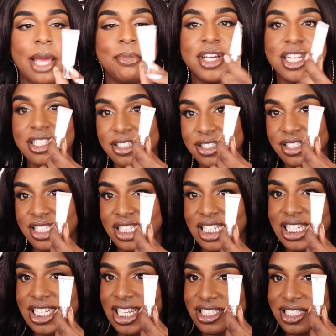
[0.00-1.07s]
I'm gonna use the
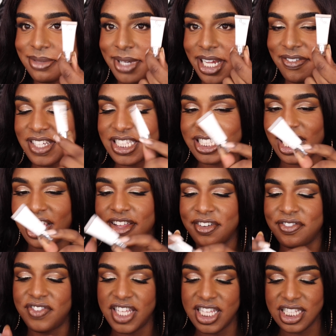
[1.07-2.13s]
Danessa Myricks Color
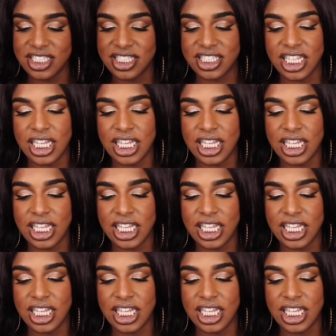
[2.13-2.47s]
Fix